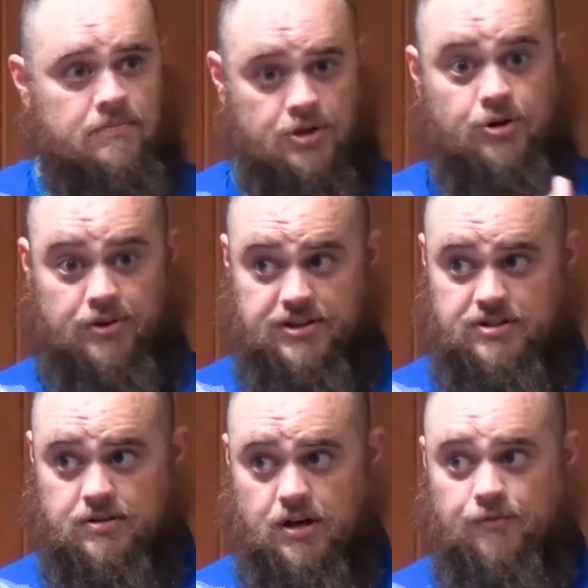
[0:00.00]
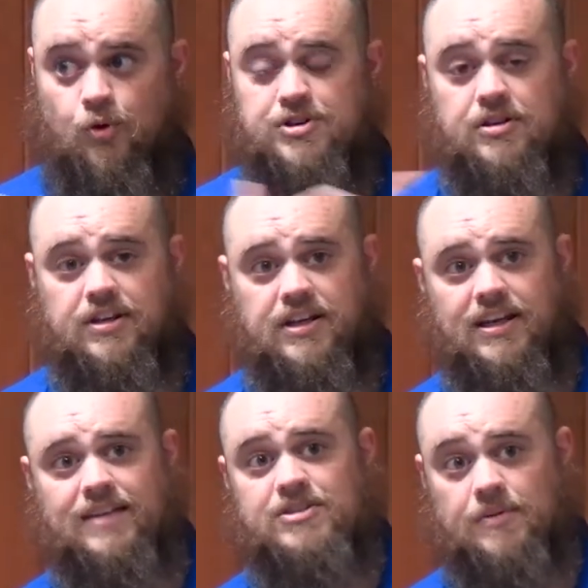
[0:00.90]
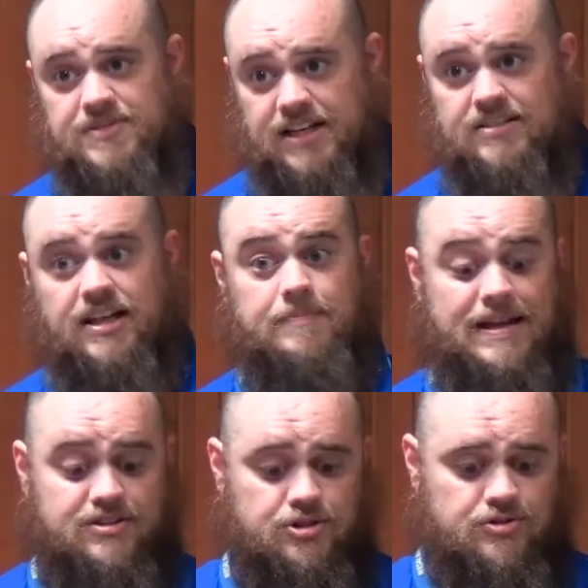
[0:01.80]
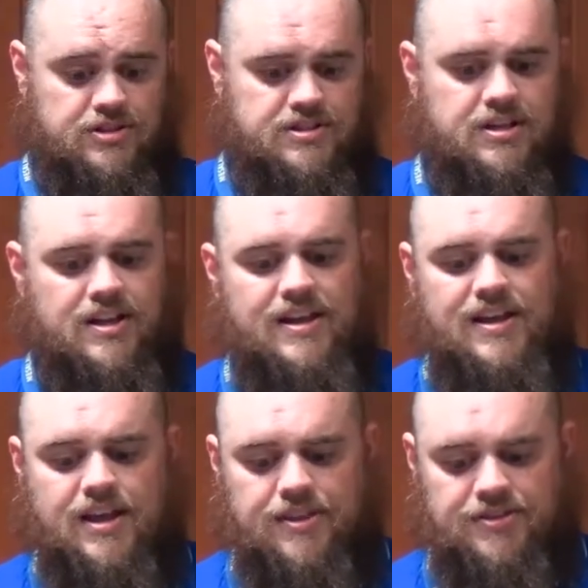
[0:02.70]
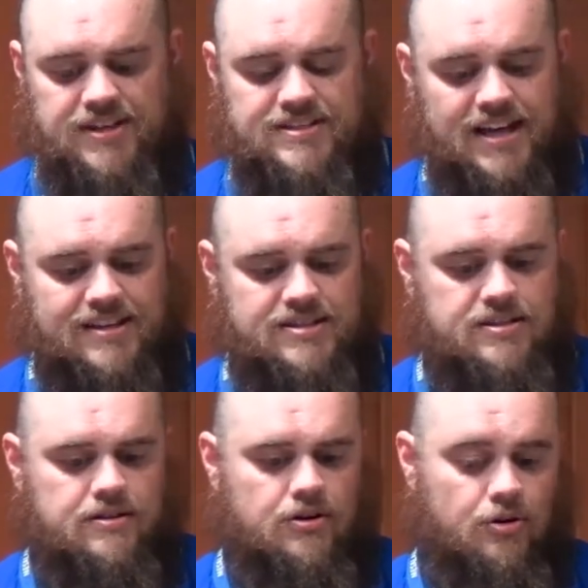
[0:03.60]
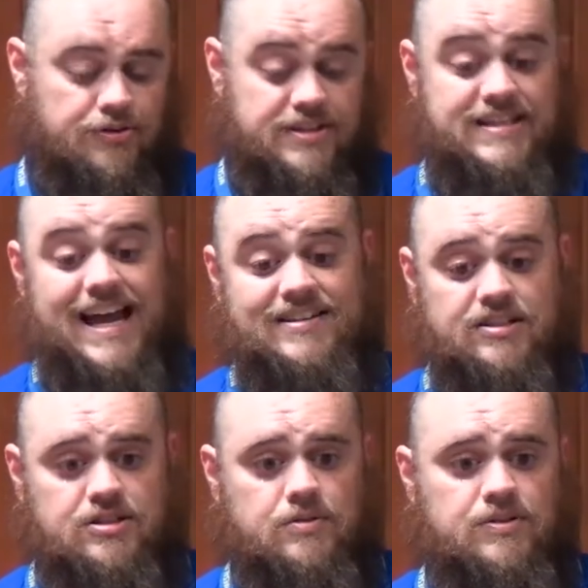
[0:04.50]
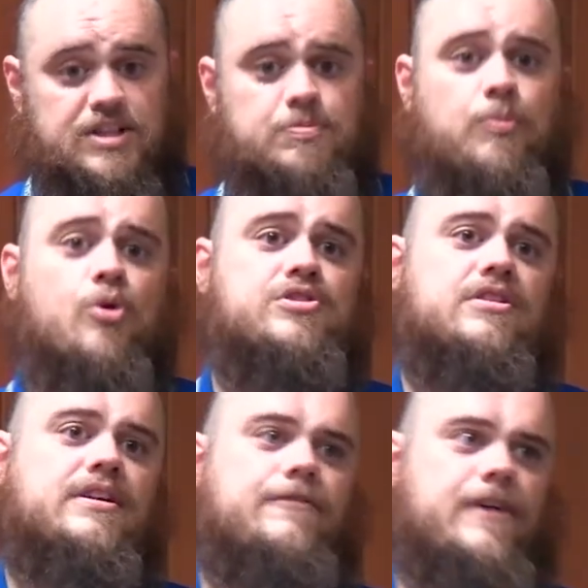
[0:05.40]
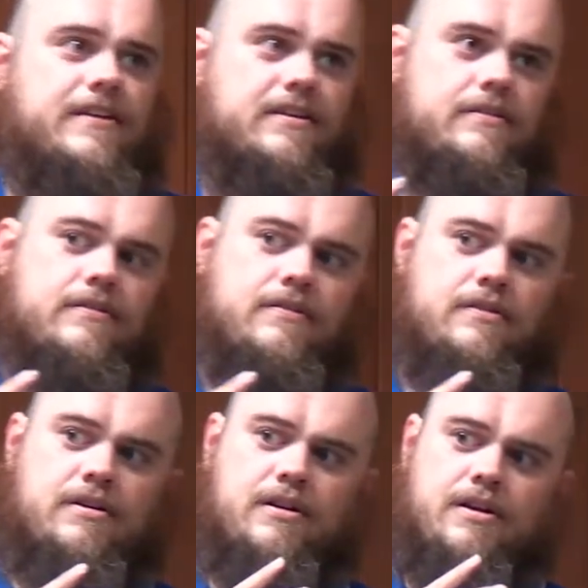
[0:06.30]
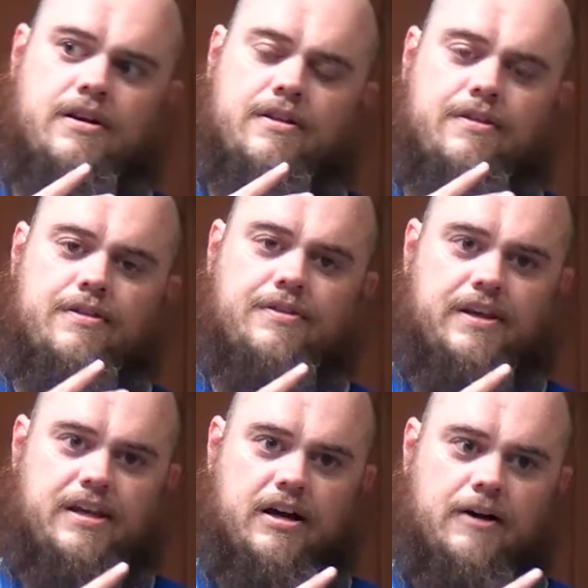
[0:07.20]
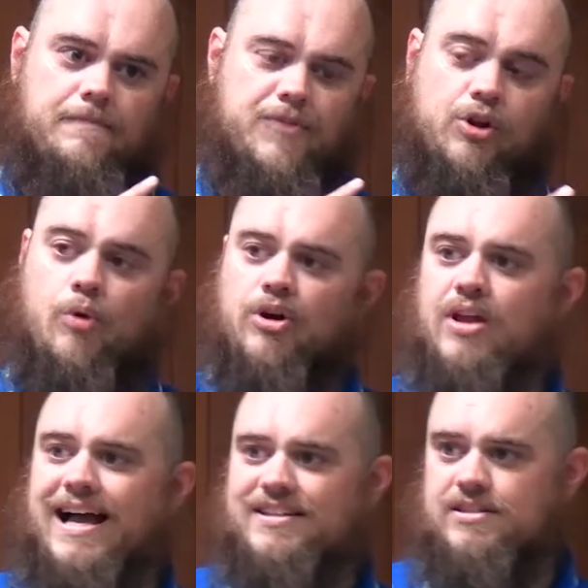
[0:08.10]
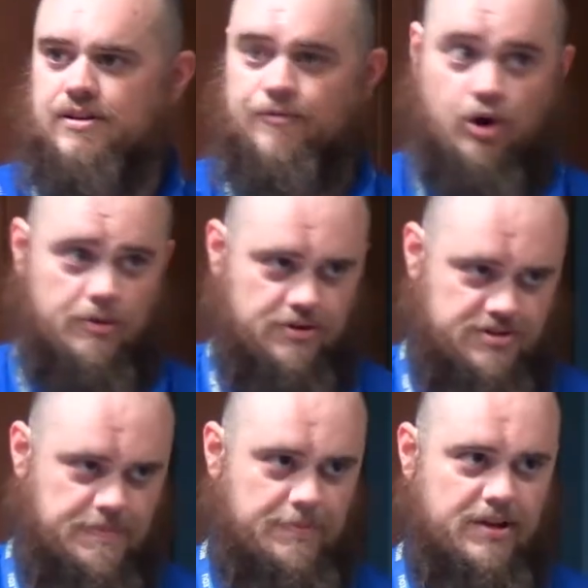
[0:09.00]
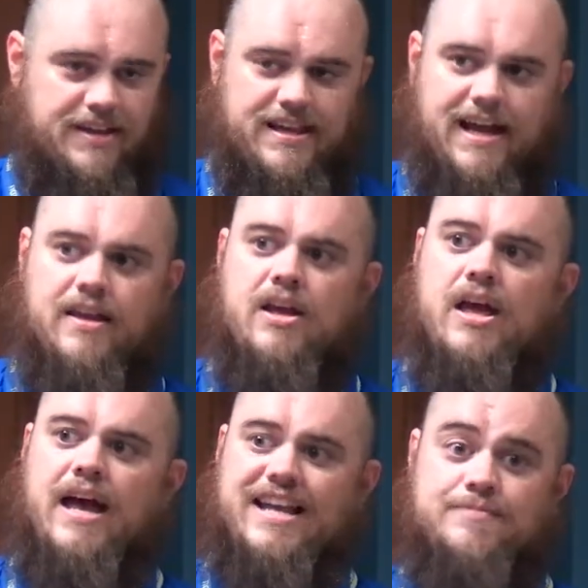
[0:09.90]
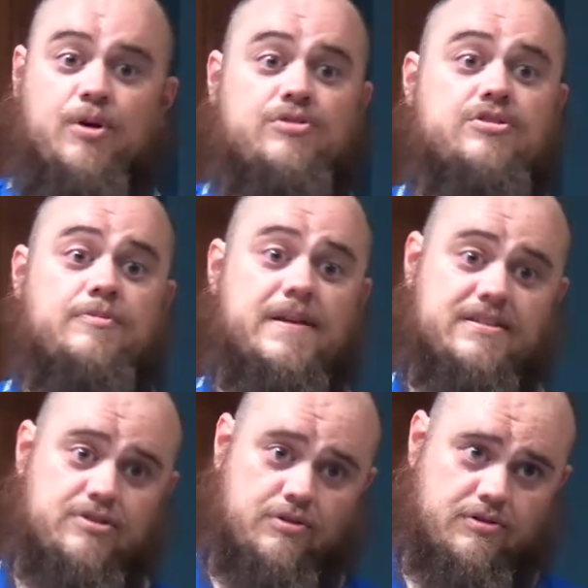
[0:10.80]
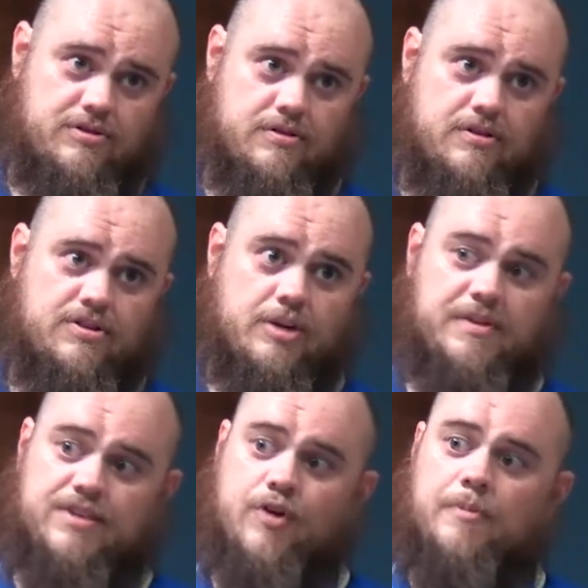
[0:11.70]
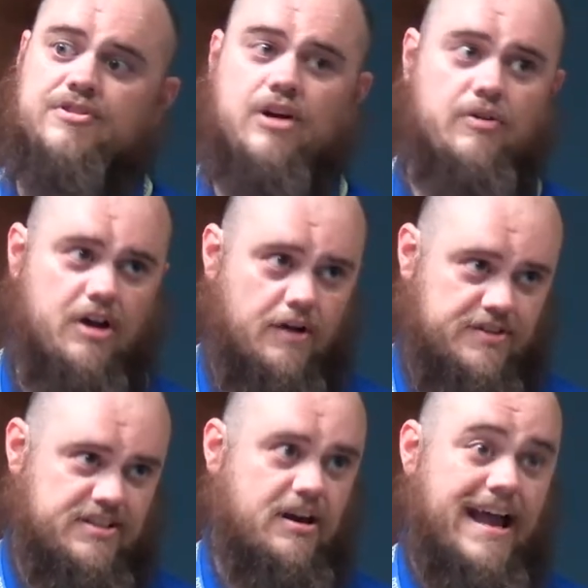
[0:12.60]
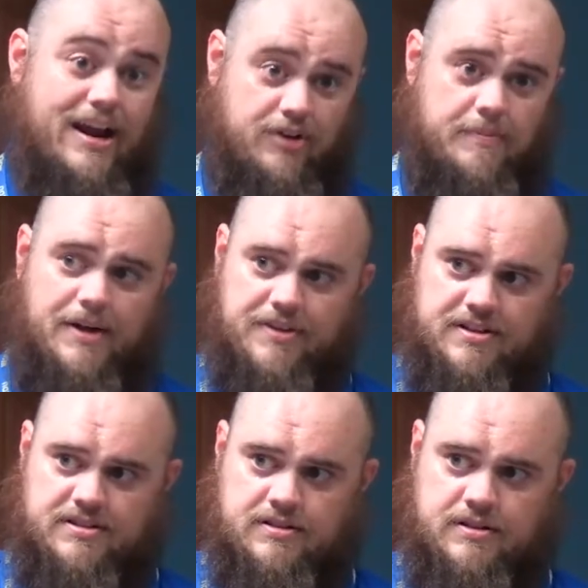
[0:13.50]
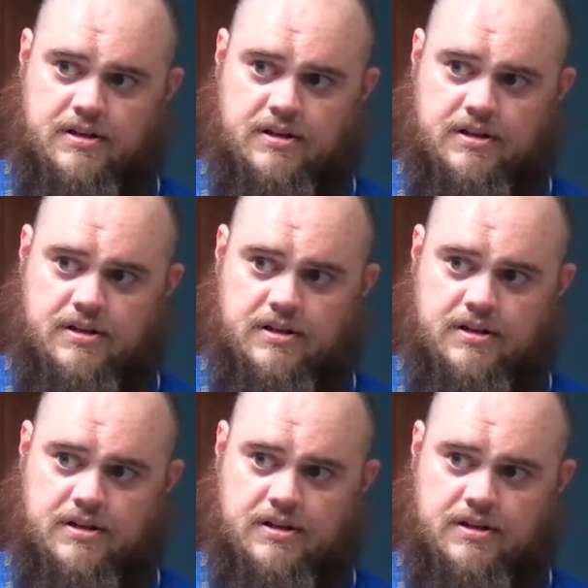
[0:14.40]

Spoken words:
to do this. Unfortunately, in some states like Massachusetts, these debts or these taxes disproportionately affected the lower class, the farmers, people like that, as opposed to the business owners. Some of these farmers obviously got angry about this.